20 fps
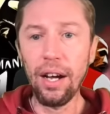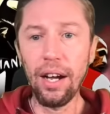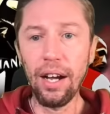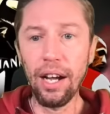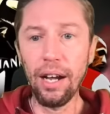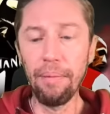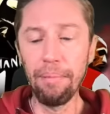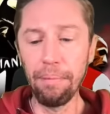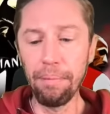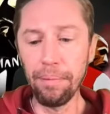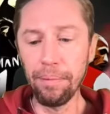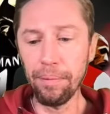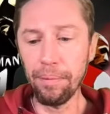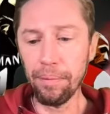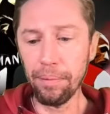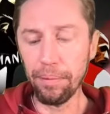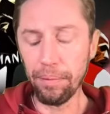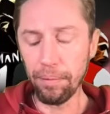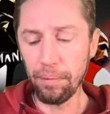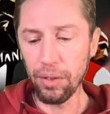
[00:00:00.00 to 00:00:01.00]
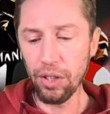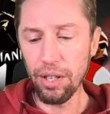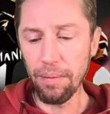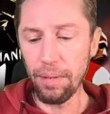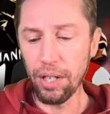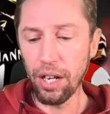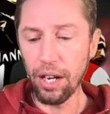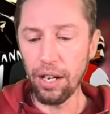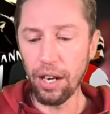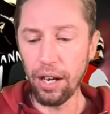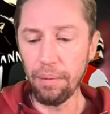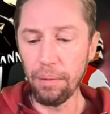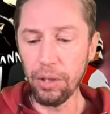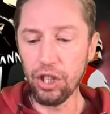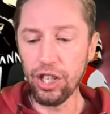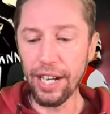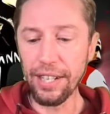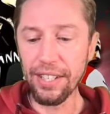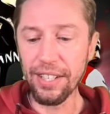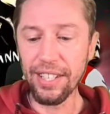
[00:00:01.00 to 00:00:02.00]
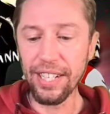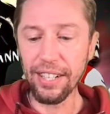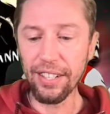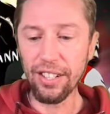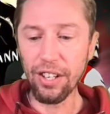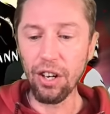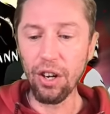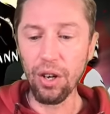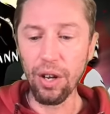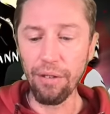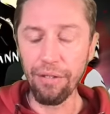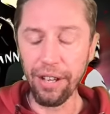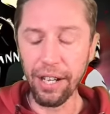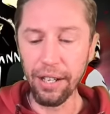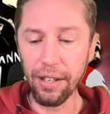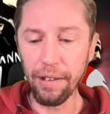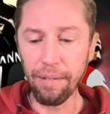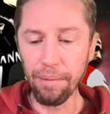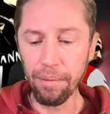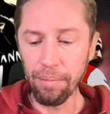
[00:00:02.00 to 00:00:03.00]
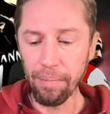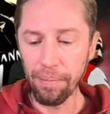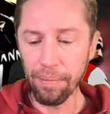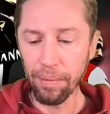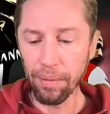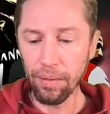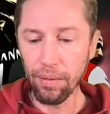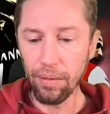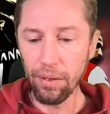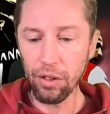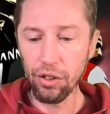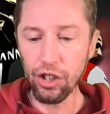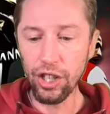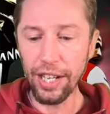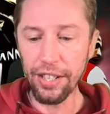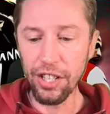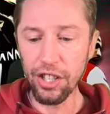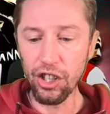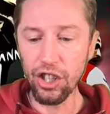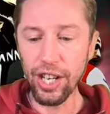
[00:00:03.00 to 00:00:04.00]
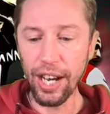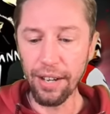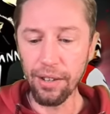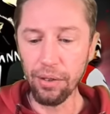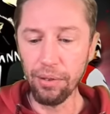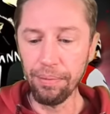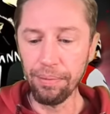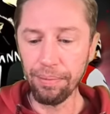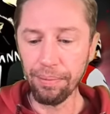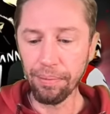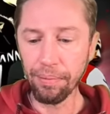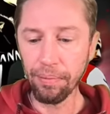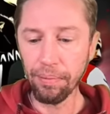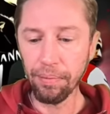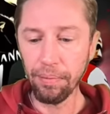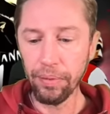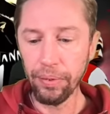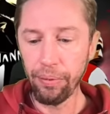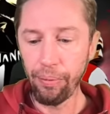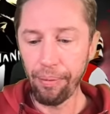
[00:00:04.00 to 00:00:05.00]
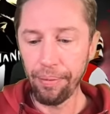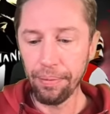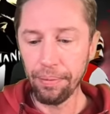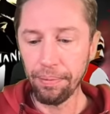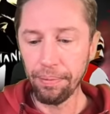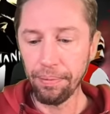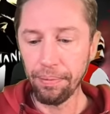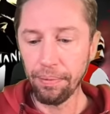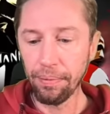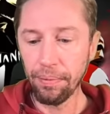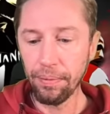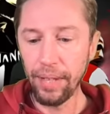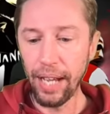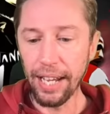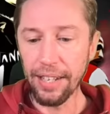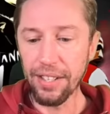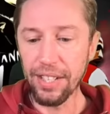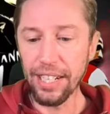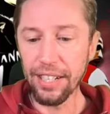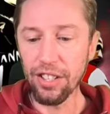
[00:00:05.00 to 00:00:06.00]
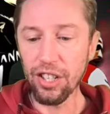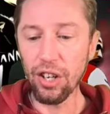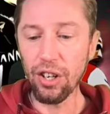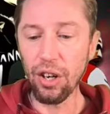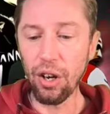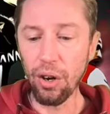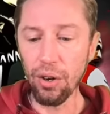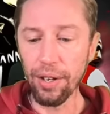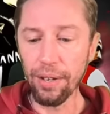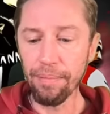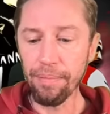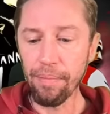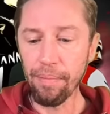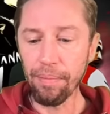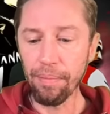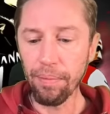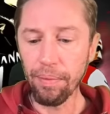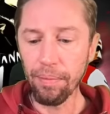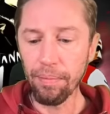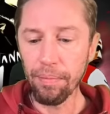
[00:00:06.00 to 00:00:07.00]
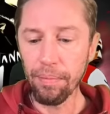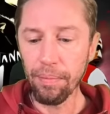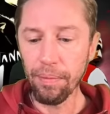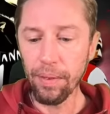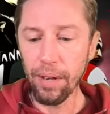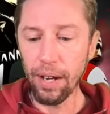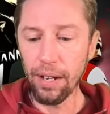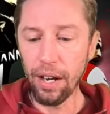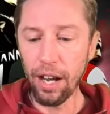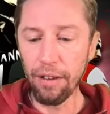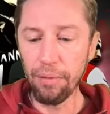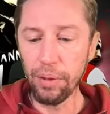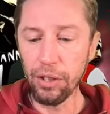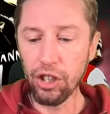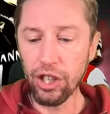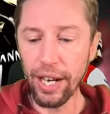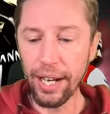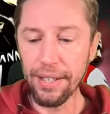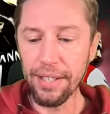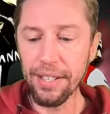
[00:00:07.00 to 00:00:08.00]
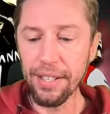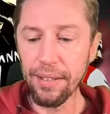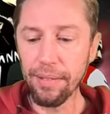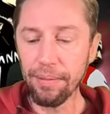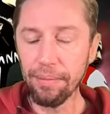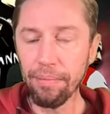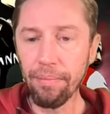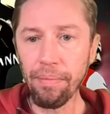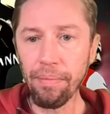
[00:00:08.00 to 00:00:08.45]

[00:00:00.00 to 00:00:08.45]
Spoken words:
Somewhere going live with Jez. 6 o'clock, I think, on Jez's channel. Yeah, 6 o'clock. Going live with Jez.